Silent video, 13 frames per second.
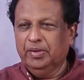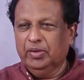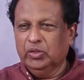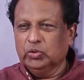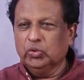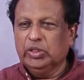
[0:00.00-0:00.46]

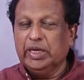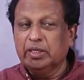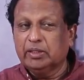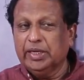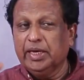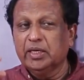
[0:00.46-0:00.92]
So they
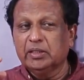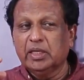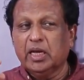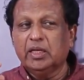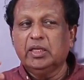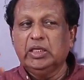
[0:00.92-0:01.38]
think
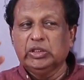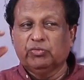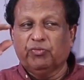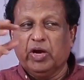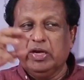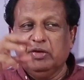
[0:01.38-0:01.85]
that these
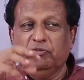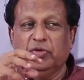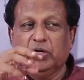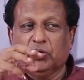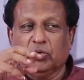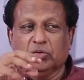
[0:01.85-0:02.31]
five
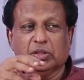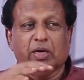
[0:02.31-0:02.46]
vetoes